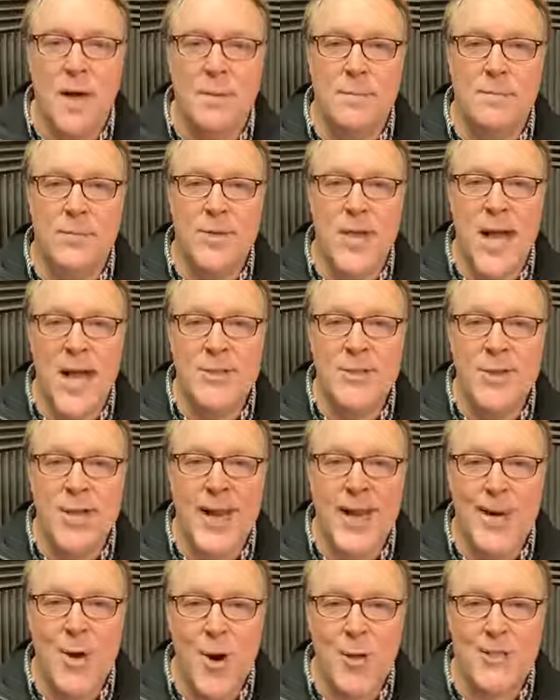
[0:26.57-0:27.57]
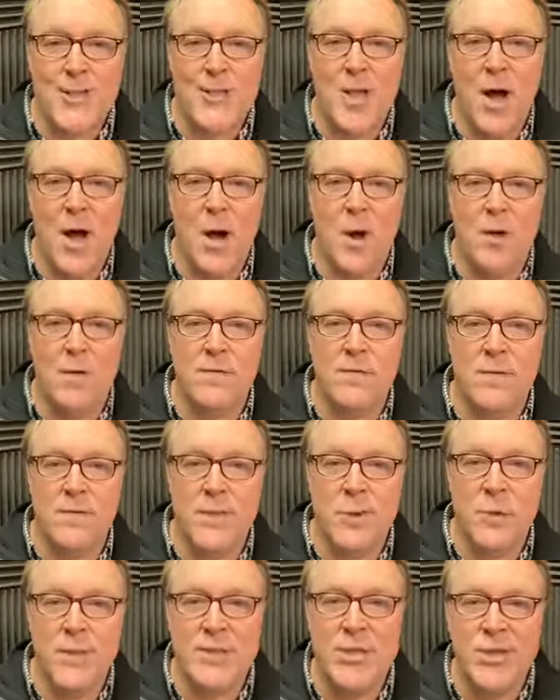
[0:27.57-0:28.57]
to educate ourselves,
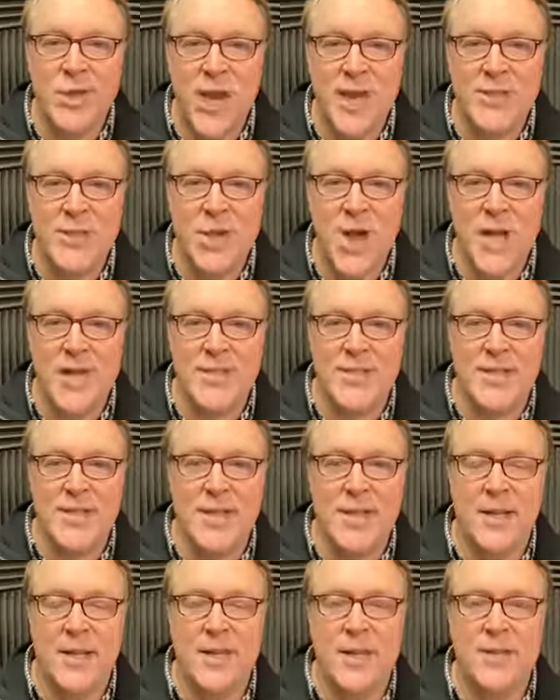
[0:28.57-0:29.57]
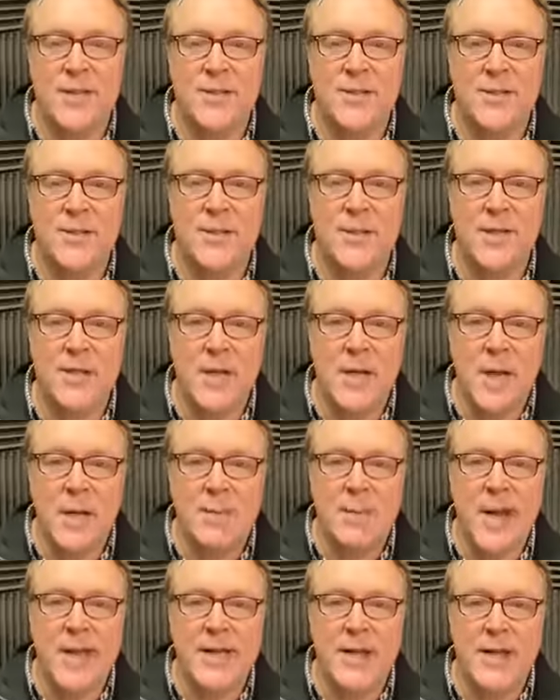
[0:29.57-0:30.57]
to exchange ideas
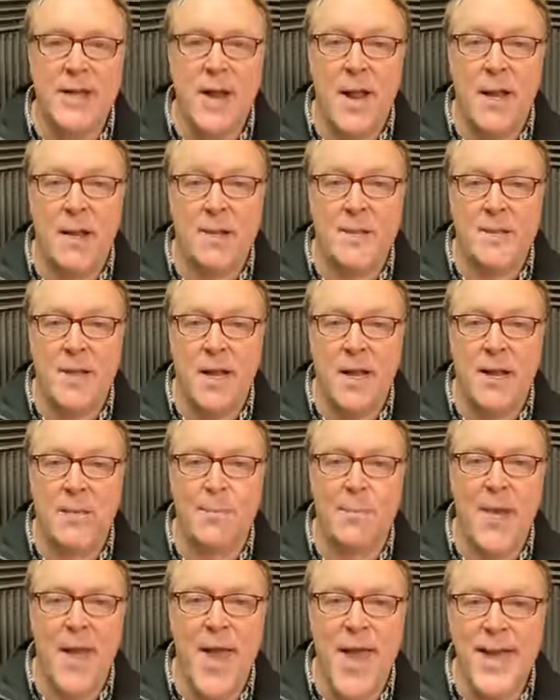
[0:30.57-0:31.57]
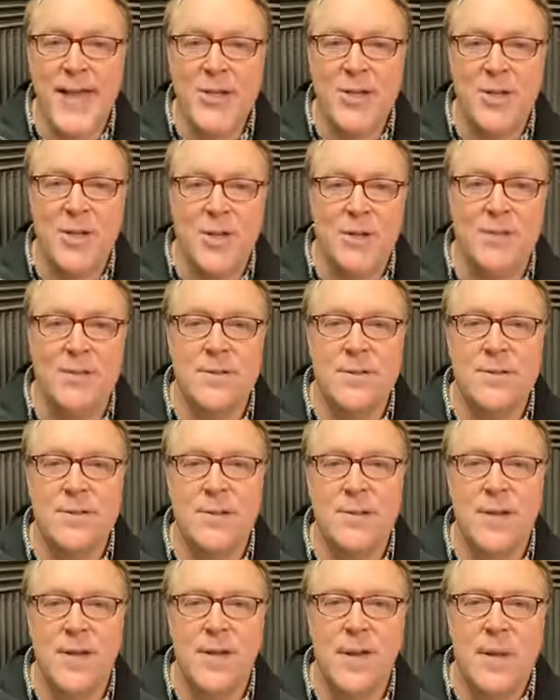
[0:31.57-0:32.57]
by connecting patients
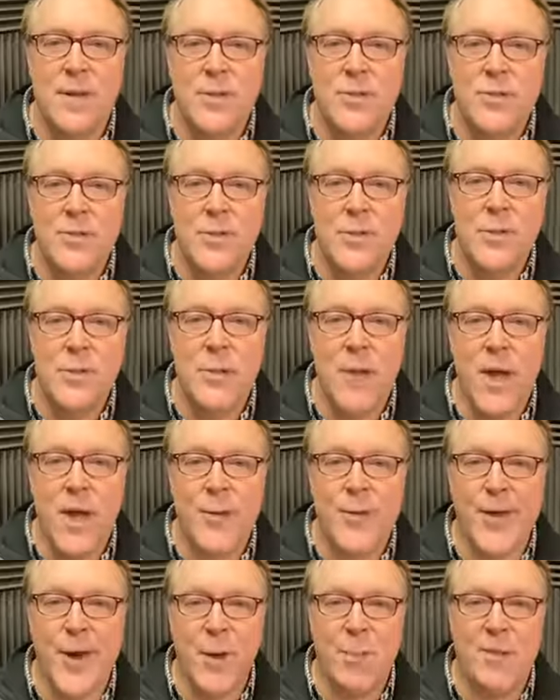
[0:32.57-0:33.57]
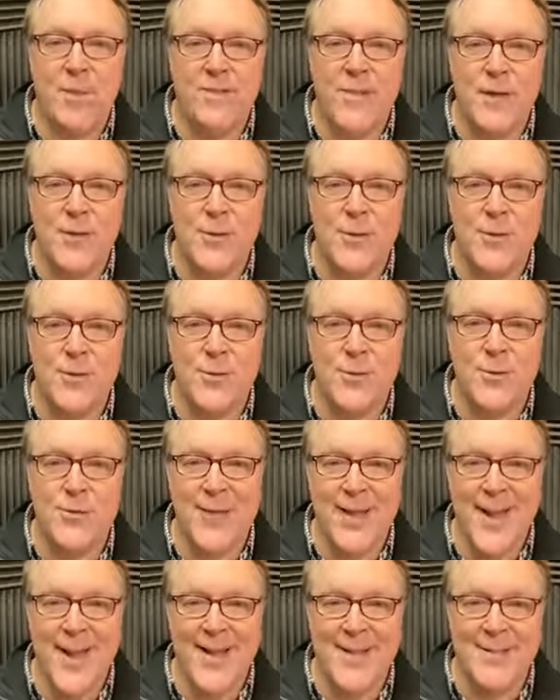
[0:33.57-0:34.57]
to healthcare professionals
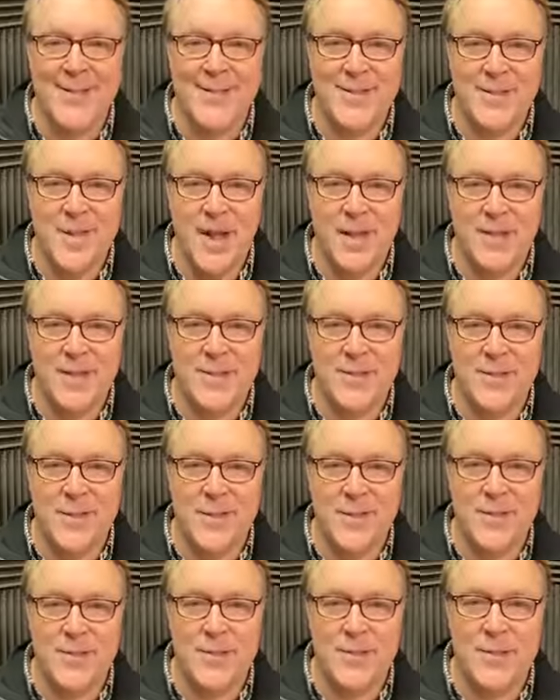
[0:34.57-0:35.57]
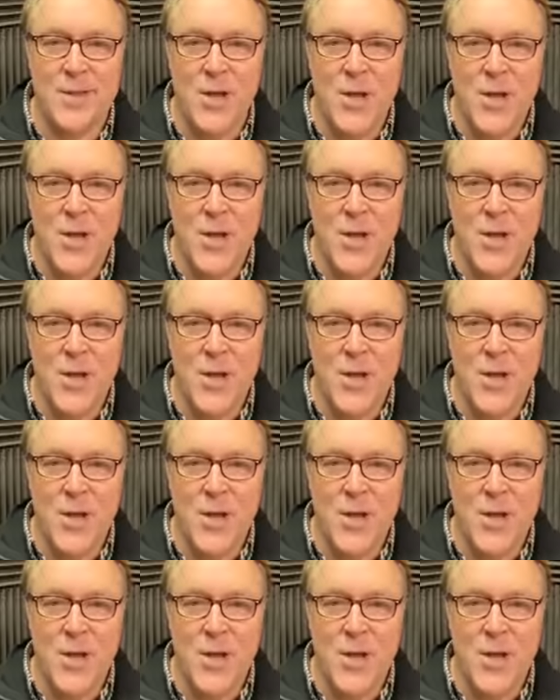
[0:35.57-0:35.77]
and scientists.